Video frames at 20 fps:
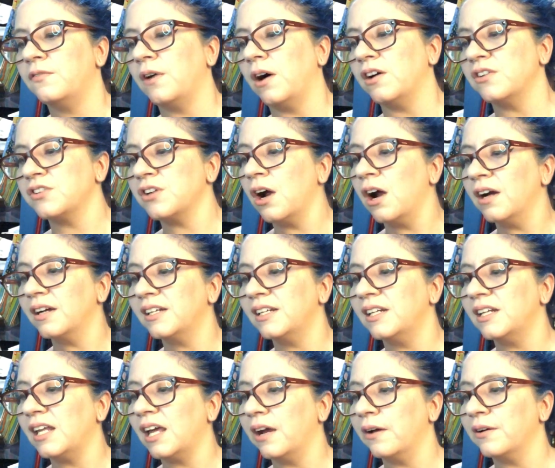on
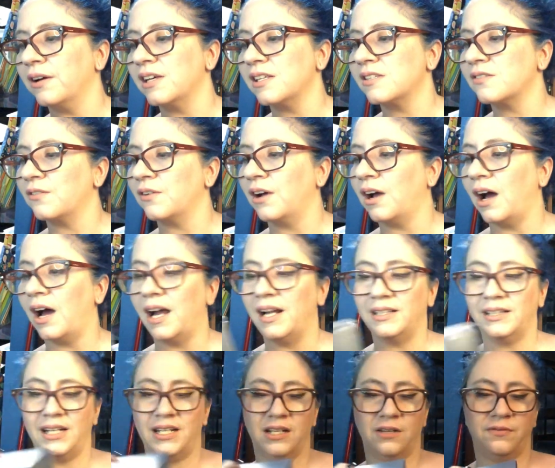targeted areas for a
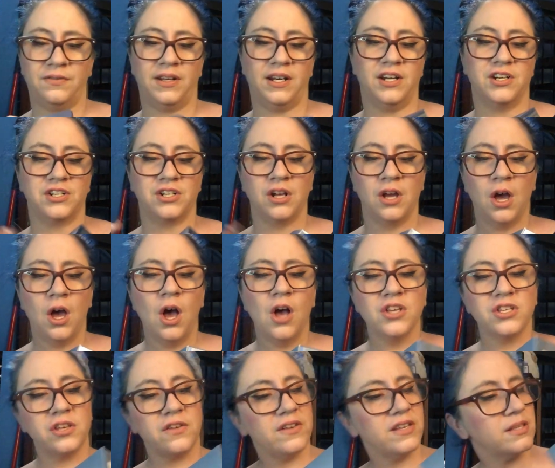highlighted finish.
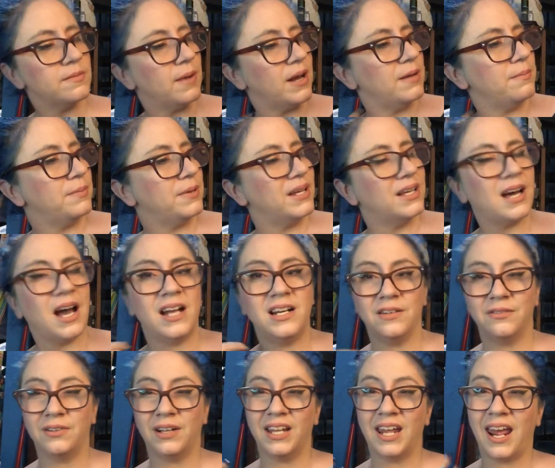So this might be
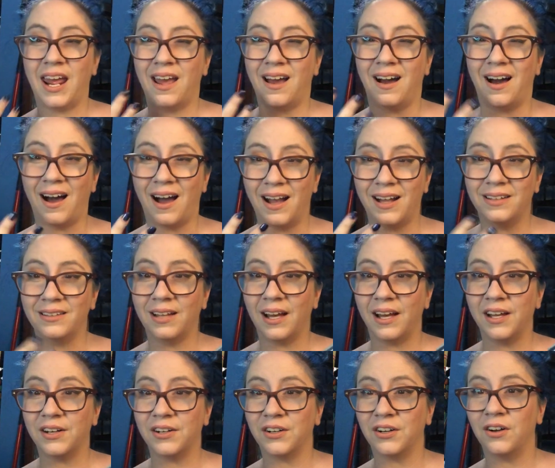kind of like a
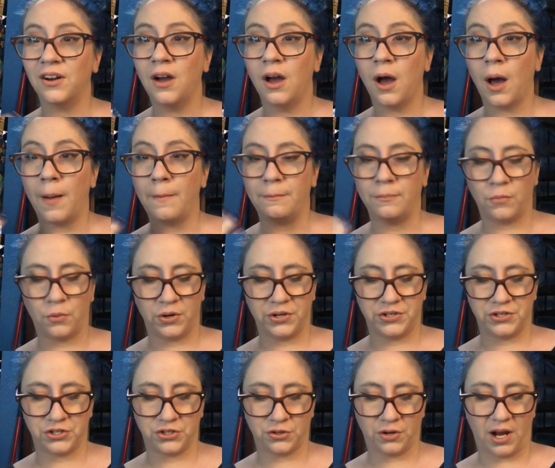highlighter
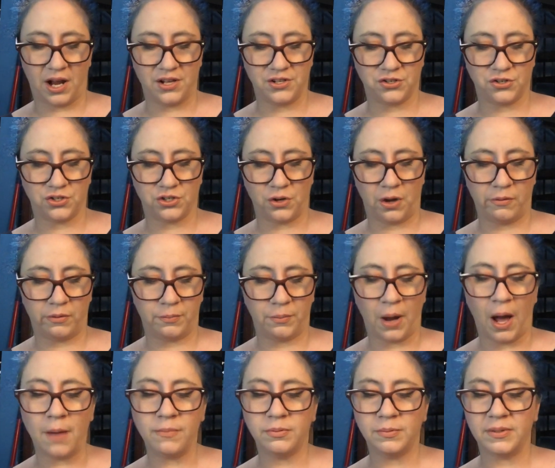moisturizer, so I would
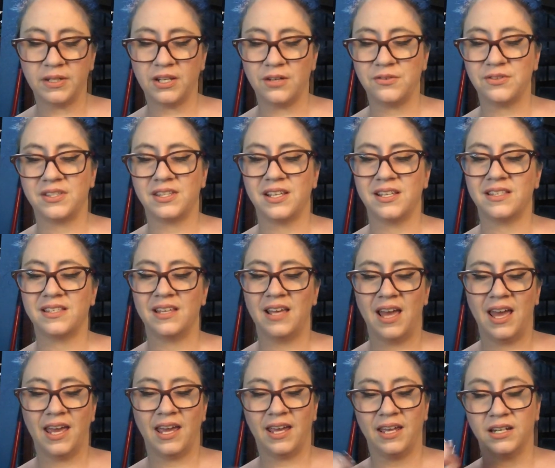probably use this
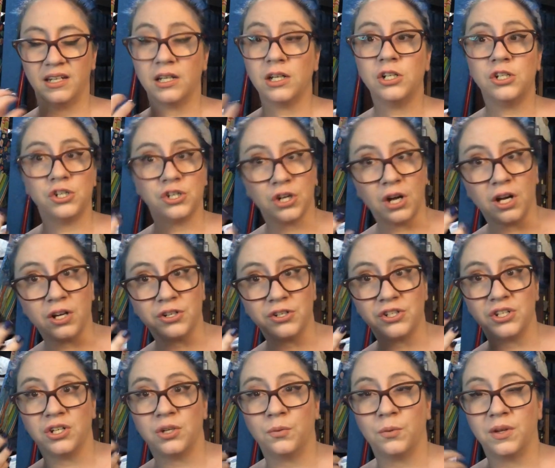in
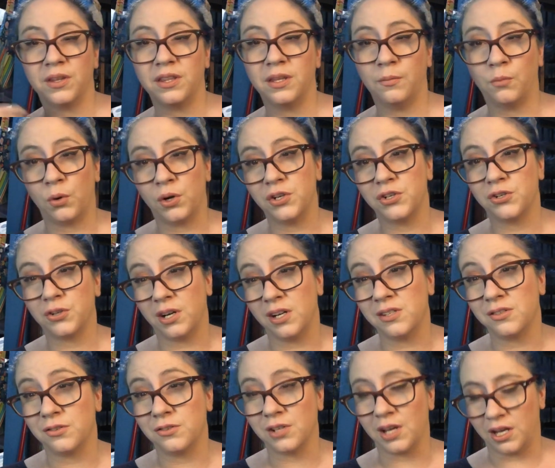conjunction with the
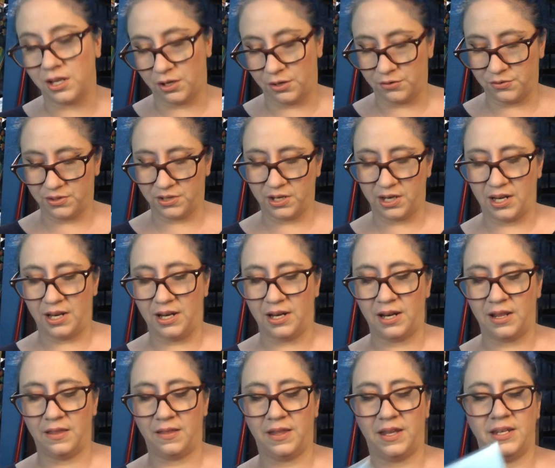moisturizers I use in
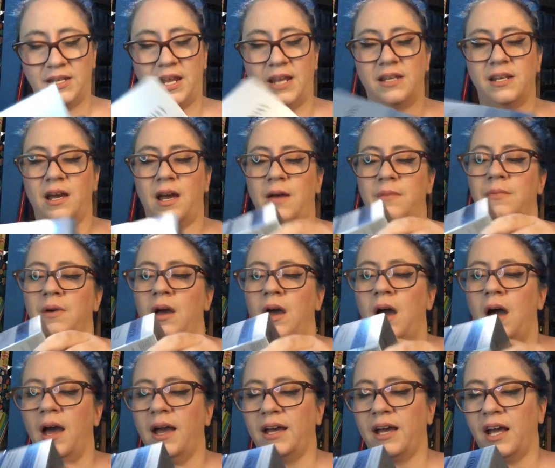the daytime.
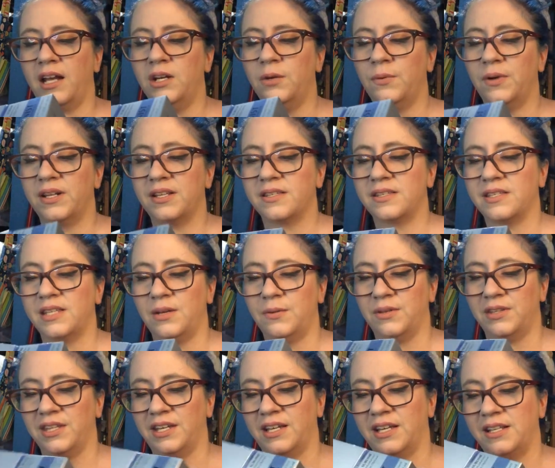Kind of want to see
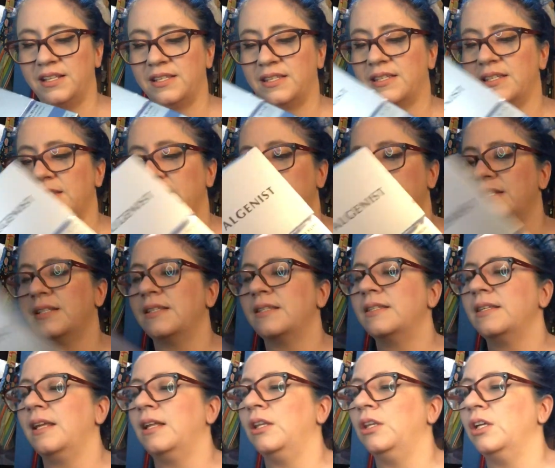what the
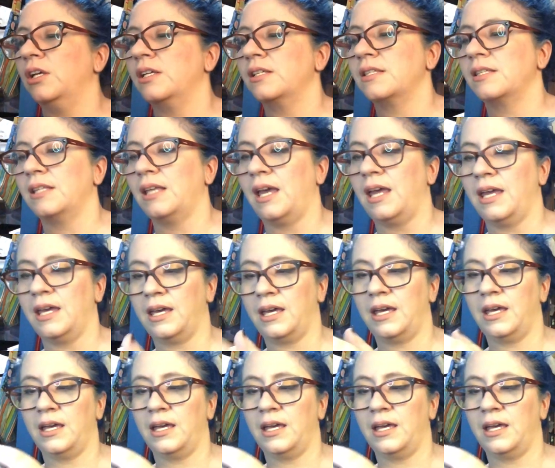consistency looks like.